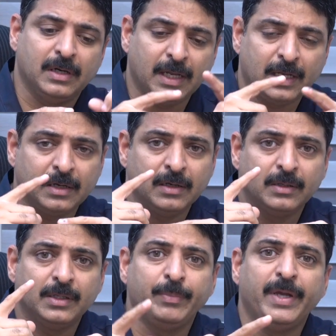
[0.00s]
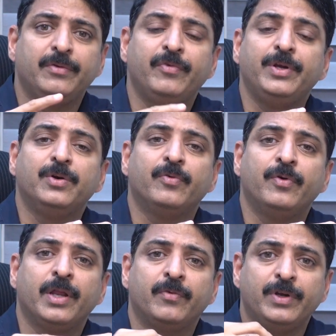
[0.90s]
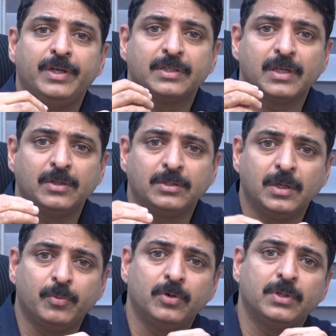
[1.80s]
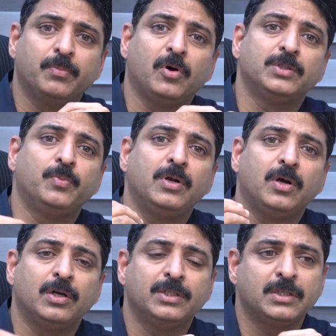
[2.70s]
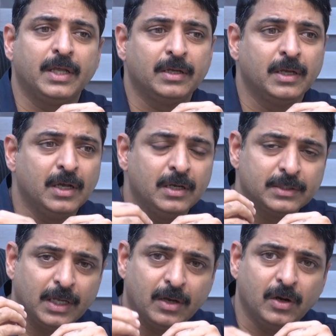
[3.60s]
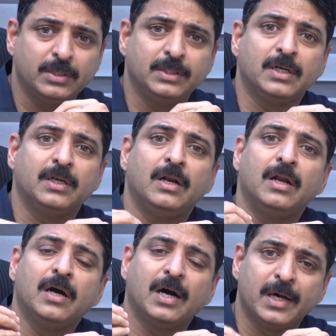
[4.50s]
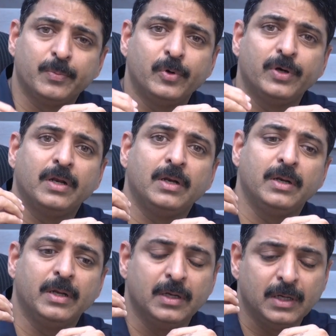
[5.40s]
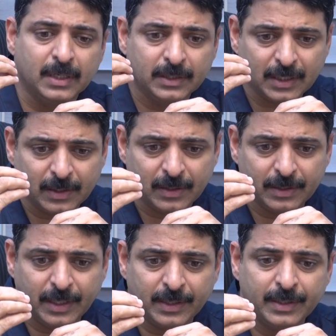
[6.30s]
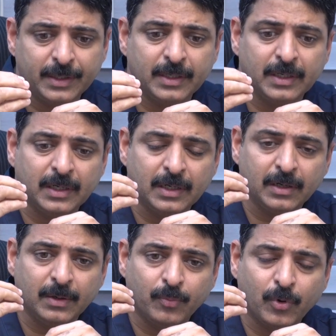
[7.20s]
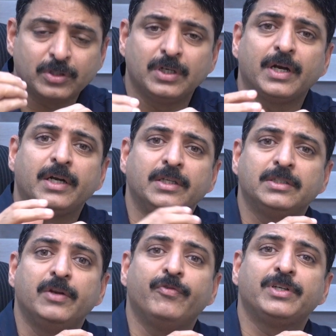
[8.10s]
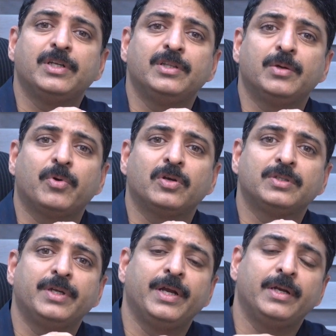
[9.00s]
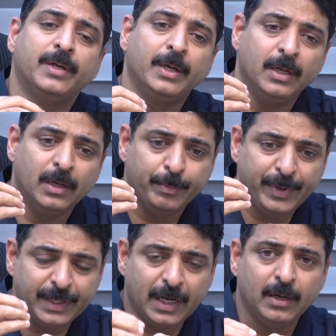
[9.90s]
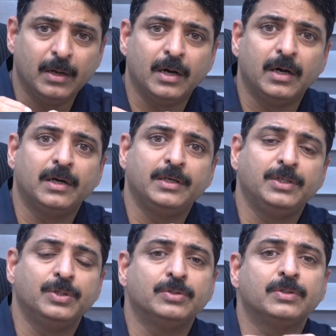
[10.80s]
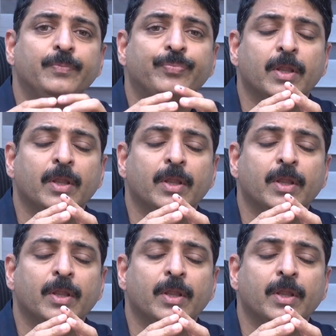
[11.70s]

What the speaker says: Like the main video where we discussed about the possible causes like psychological, hormonal, then prostatitis, infection in the prostate, penile issues.